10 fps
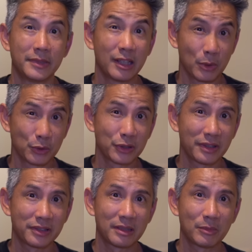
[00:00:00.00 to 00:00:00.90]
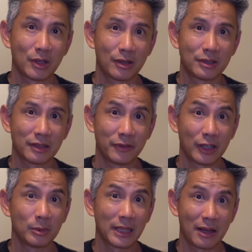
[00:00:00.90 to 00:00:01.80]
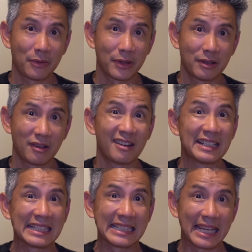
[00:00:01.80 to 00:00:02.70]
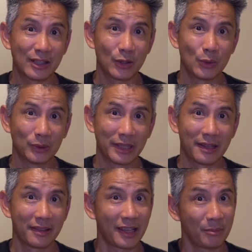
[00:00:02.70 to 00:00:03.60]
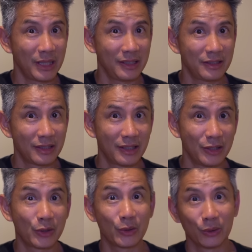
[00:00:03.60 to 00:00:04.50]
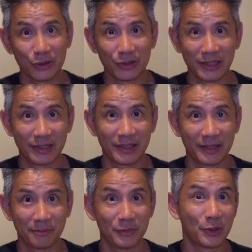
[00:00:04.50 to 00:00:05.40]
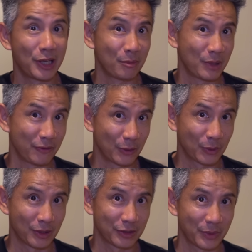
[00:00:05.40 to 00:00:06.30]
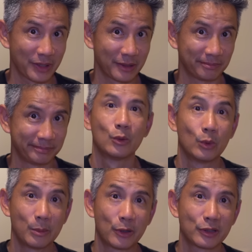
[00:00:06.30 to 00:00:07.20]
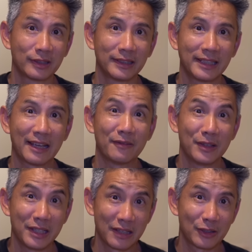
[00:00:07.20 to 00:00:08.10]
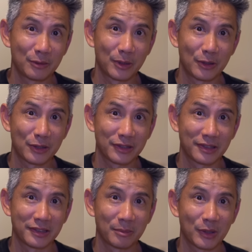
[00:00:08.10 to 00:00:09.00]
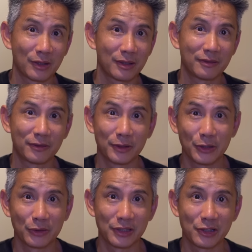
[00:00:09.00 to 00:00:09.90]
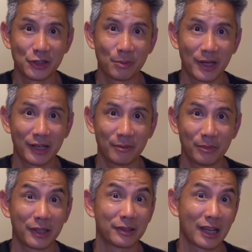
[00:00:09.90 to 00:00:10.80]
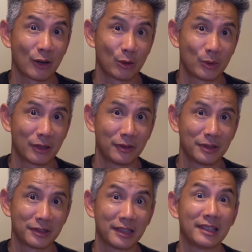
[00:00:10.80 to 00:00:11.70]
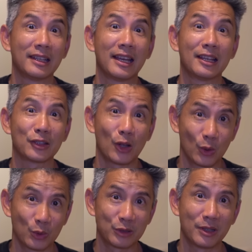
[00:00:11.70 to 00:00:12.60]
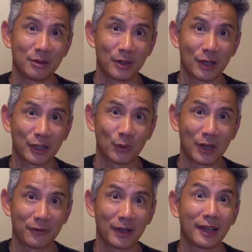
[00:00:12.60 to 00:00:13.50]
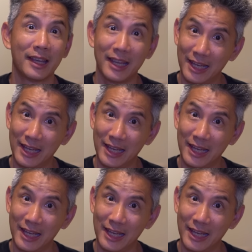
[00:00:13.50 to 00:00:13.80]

Now, most of the SIM cards available out there are data only. That means you can only use the internet. You can't make phone calls with it. We personally have never purchased a SIM card for usage in Japan because our preference has always been the Pocket Wi-Fi